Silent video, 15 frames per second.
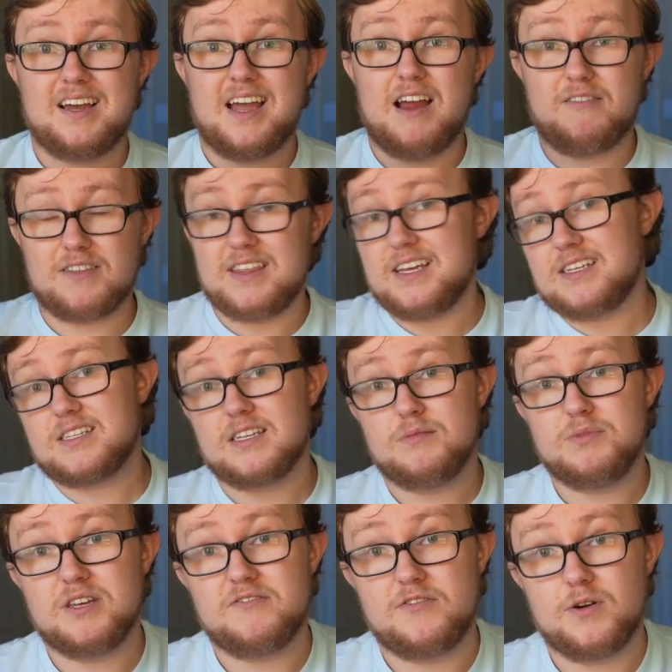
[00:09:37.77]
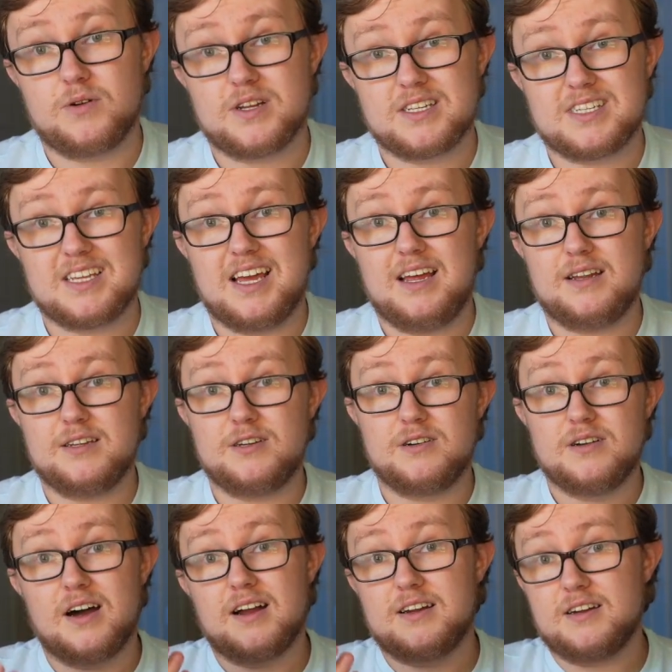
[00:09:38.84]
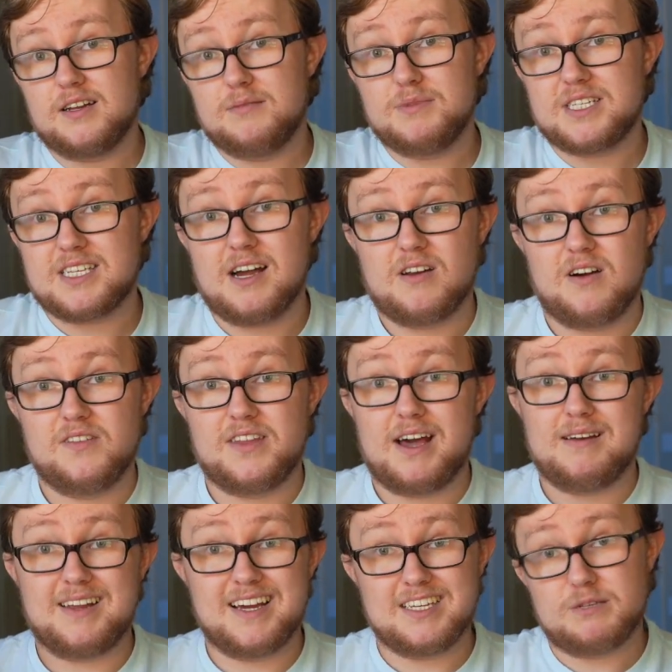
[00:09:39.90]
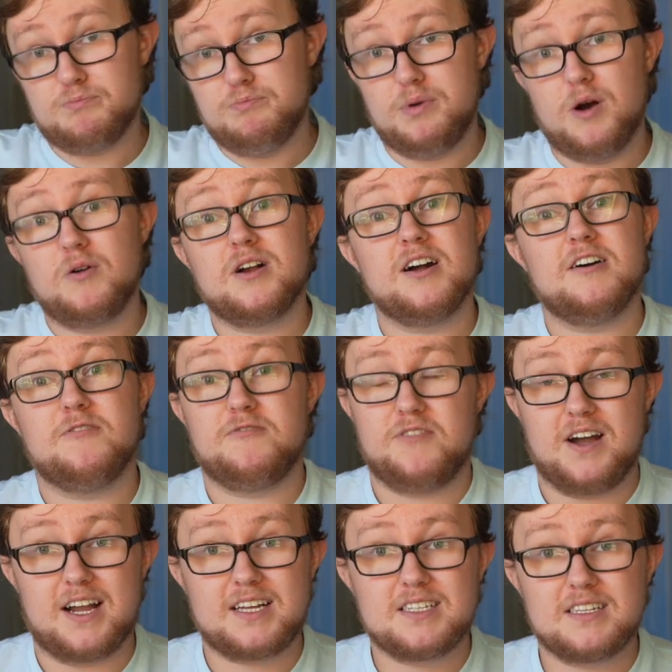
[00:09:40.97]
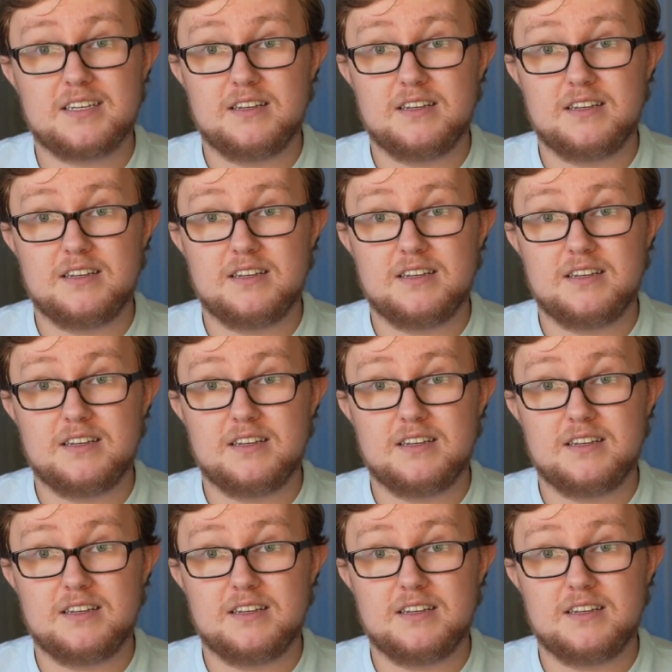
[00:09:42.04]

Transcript: everything is going to be in focus, and you're going to miss out on that nice bokeh effect.